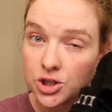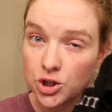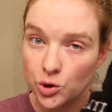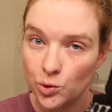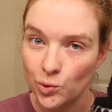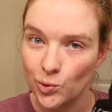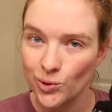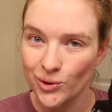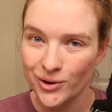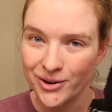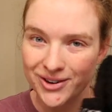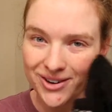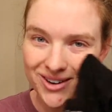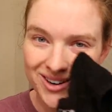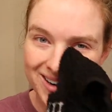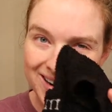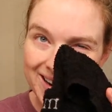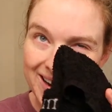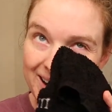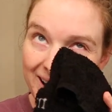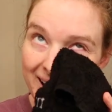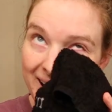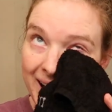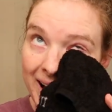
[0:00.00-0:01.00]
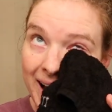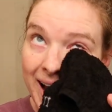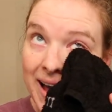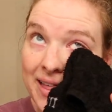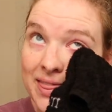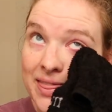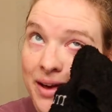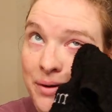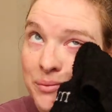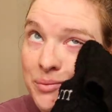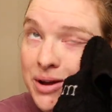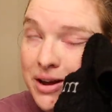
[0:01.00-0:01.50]
to order.
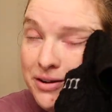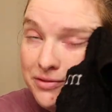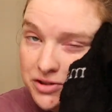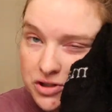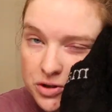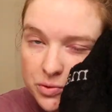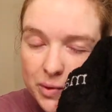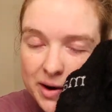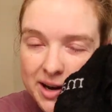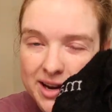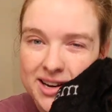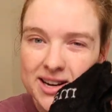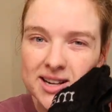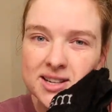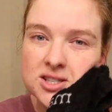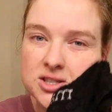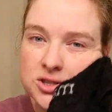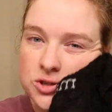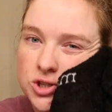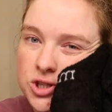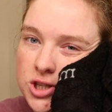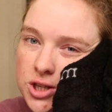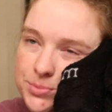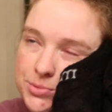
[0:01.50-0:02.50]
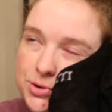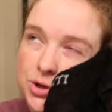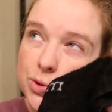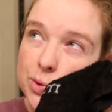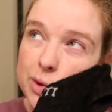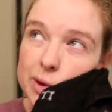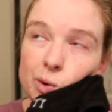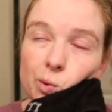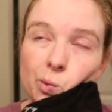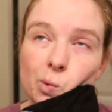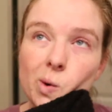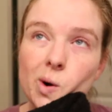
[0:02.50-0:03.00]
And then we have to wait. It's usually
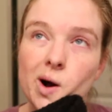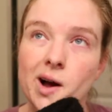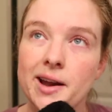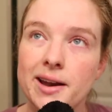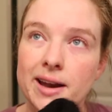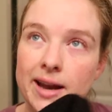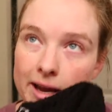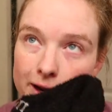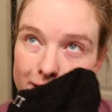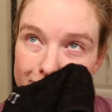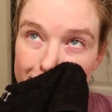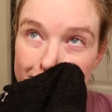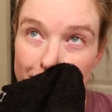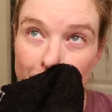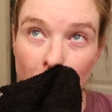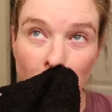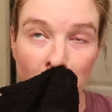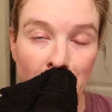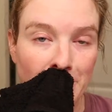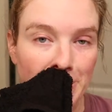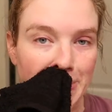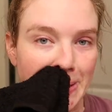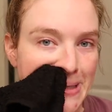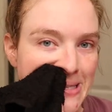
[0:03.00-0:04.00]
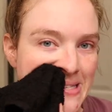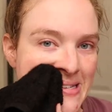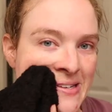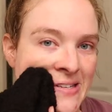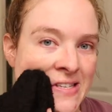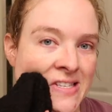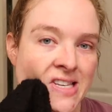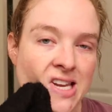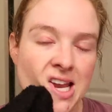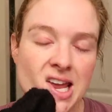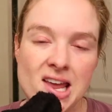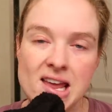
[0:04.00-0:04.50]
between 1 and 4
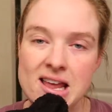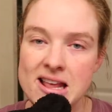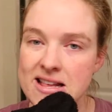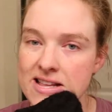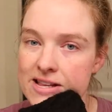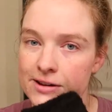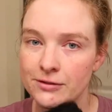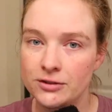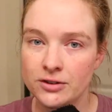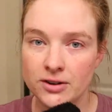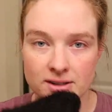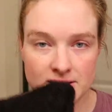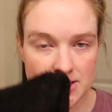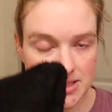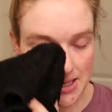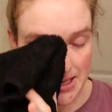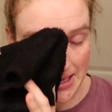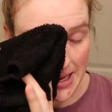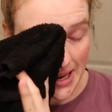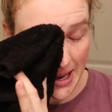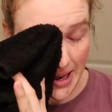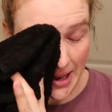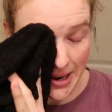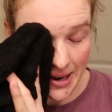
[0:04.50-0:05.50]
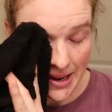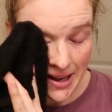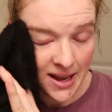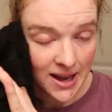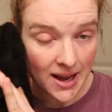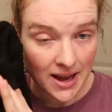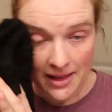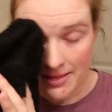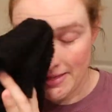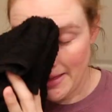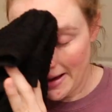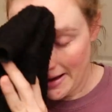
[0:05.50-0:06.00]
business days for us to get
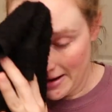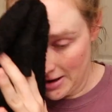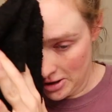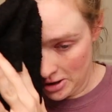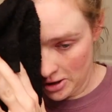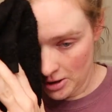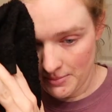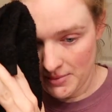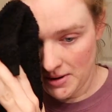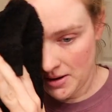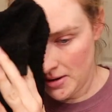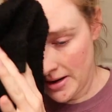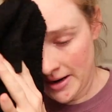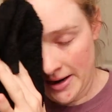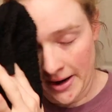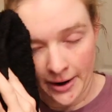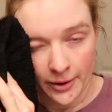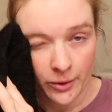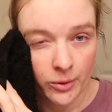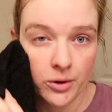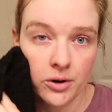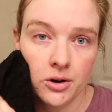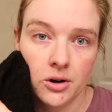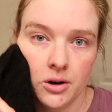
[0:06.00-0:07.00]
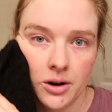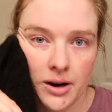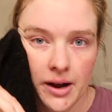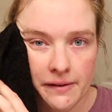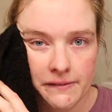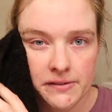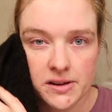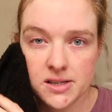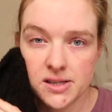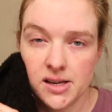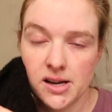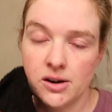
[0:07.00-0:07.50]
that garment that I order.
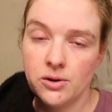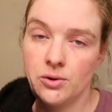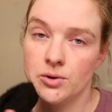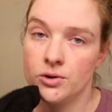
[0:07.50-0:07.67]
Obviously, I